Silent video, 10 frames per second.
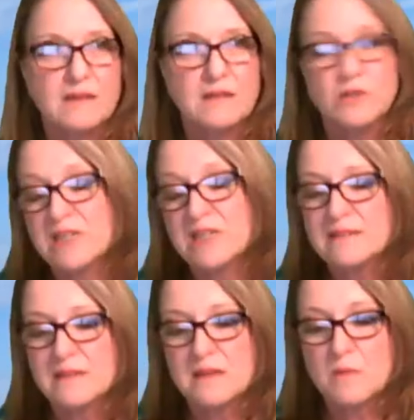
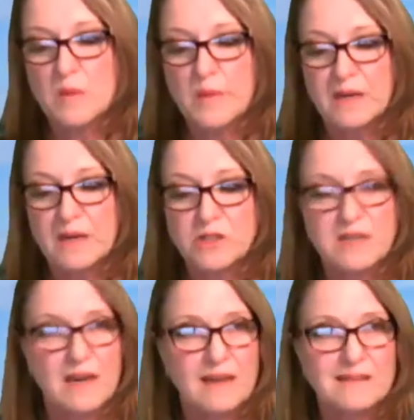She's in Namibia
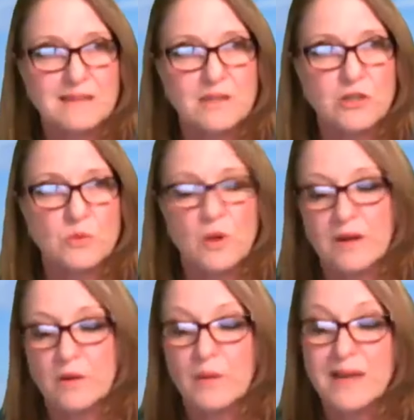today, or
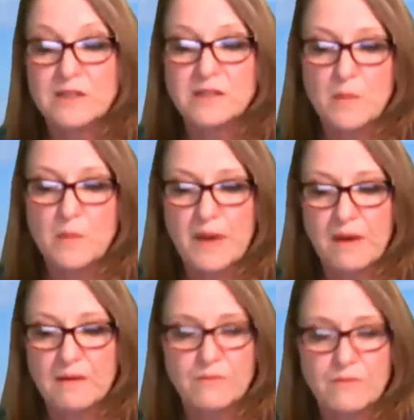on her way to
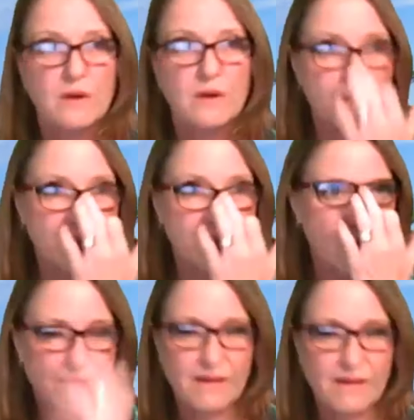Namibia for a
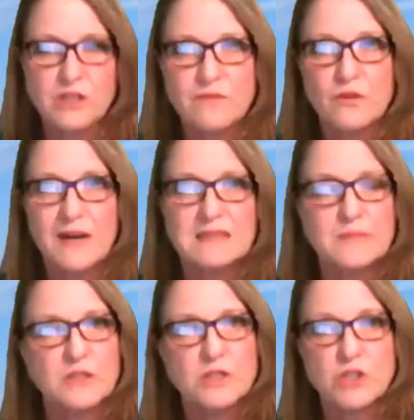company function for her
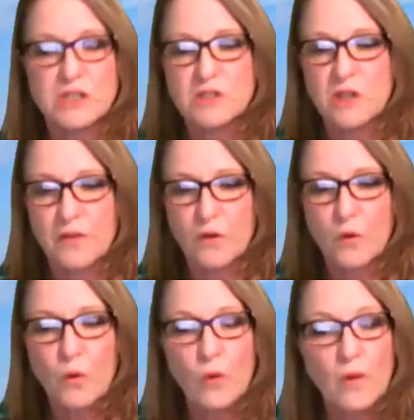husband, so she's not on the
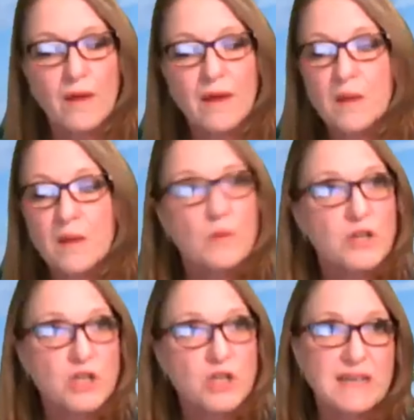call. But
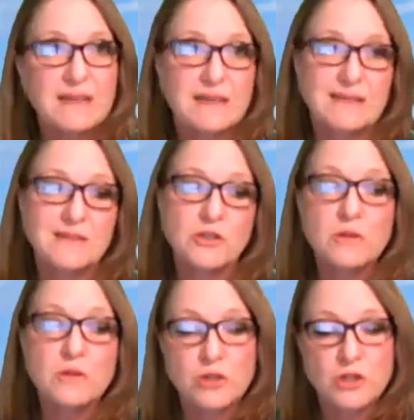what she did,
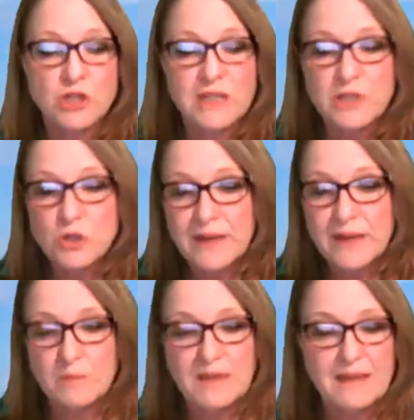so she
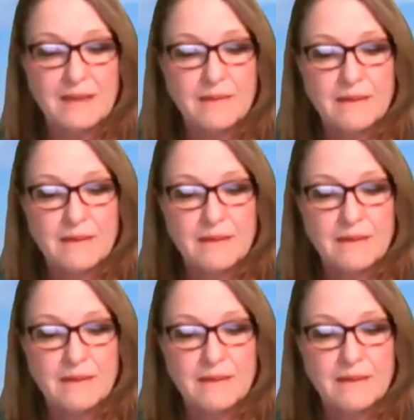joined me